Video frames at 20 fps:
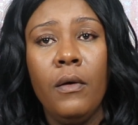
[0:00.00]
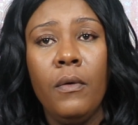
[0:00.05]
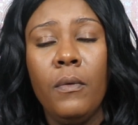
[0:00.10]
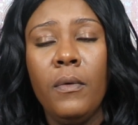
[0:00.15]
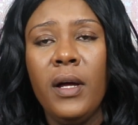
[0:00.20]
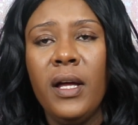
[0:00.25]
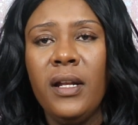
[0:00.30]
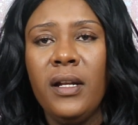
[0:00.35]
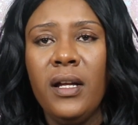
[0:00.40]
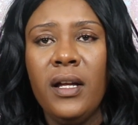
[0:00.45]

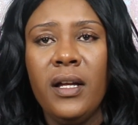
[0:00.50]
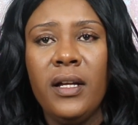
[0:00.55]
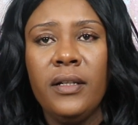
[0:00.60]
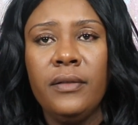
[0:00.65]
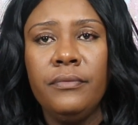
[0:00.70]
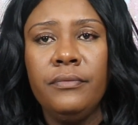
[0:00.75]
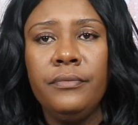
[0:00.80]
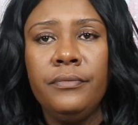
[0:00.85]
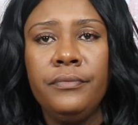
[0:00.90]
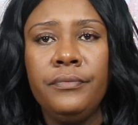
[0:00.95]
Why
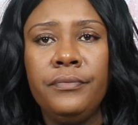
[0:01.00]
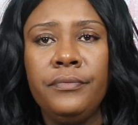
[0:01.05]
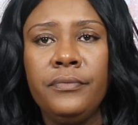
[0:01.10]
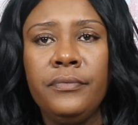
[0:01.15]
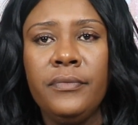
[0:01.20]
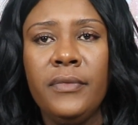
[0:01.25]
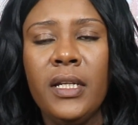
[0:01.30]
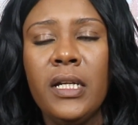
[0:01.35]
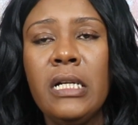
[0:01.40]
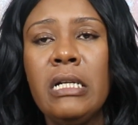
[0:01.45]
not?
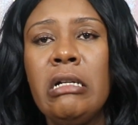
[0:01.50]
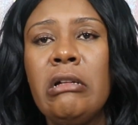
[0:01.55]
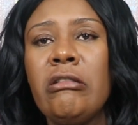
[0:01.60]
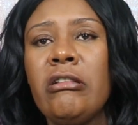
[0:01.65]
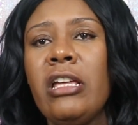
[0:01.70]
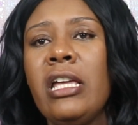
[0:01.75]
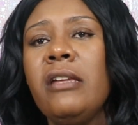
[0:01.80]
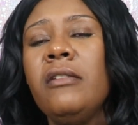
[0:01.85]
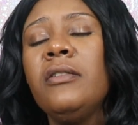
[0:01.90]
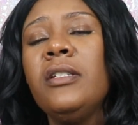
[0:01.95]

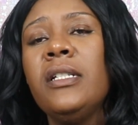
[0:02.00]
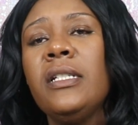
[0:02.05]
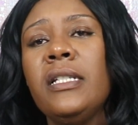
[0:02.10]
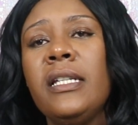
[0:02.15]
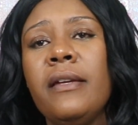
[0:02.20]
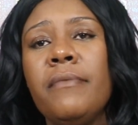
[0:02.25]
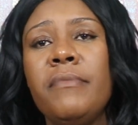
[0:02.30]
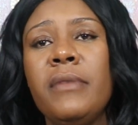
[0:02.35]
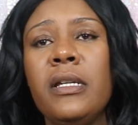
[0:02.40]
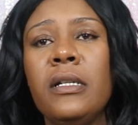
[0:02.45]
Can you just
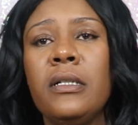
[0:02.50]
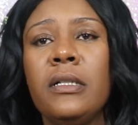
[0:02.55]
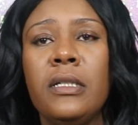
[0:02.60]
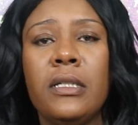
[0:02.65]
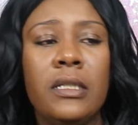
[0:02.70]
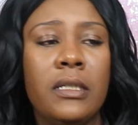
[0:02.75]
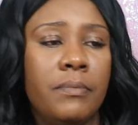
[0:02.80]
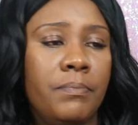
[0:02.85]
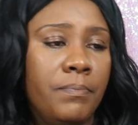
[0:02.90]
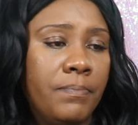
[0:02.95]
give me a
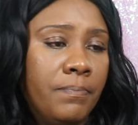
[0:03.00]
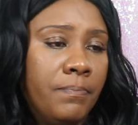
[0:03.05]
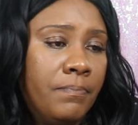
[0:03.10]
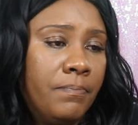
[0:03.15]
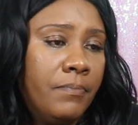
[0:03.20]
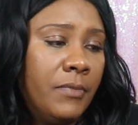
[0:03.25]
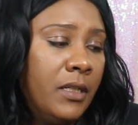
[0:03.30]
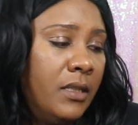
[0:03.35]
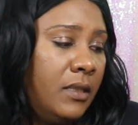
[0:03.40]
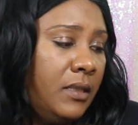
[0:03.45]

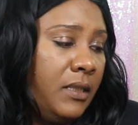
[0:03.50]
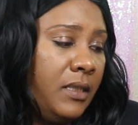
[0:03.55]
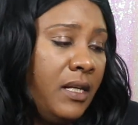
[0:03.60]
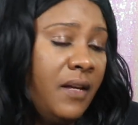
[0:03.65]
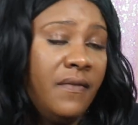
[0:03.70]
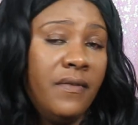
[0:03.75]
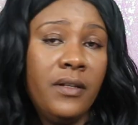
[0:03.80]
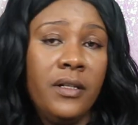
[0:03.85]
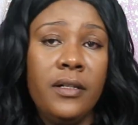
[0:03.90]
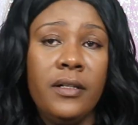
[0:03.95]

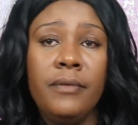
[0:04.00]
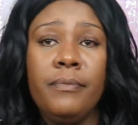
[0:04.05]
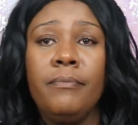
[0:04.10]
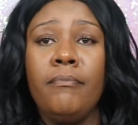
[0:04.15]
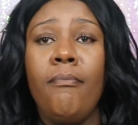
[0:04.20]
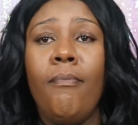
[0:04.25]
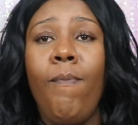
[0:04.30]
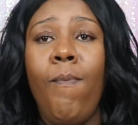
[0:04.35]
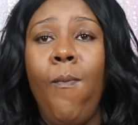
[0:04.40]
7-Up?